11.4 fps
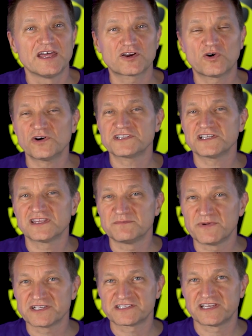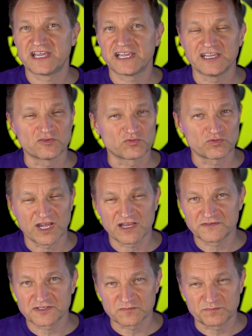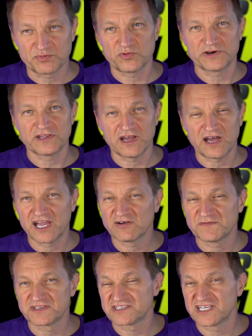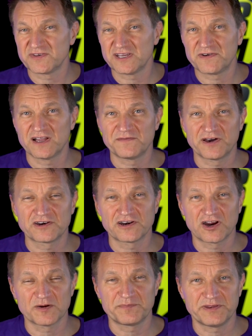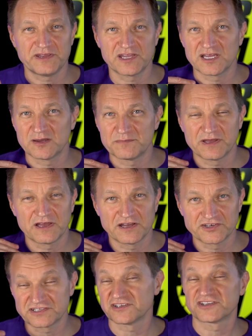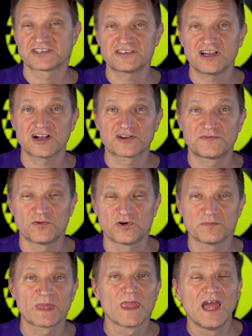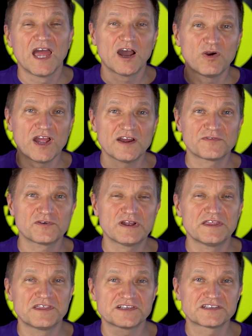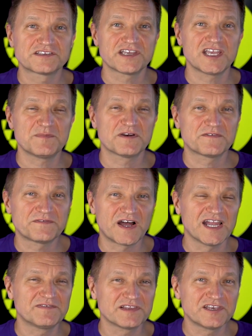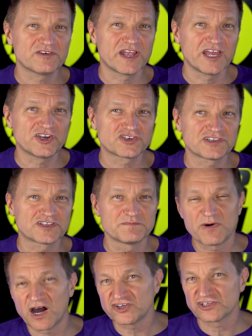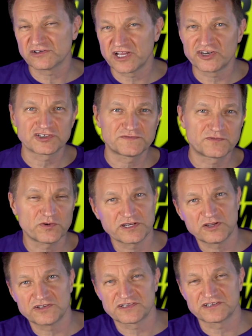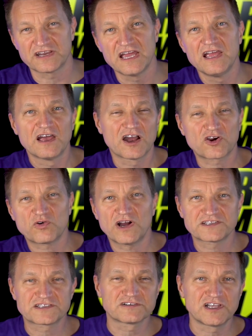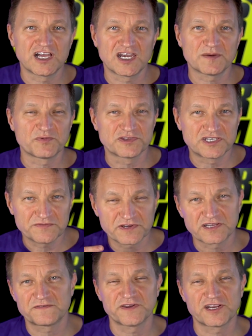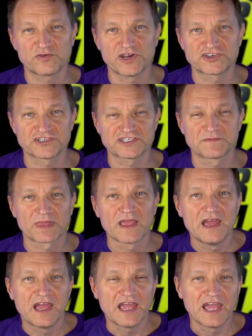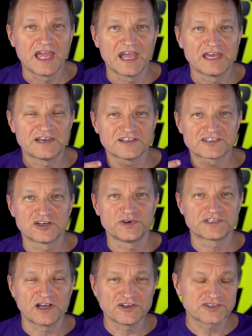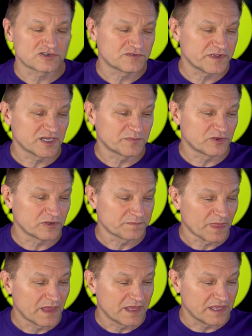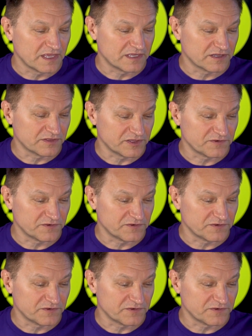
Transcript: And of course, in the Mustang, it revs pretty high. It revs to 7,500 RPM just in stock form. However, the same 5-liter engine, this modular engine, Ford uses it across their lineup with different configurations. And so it's also available in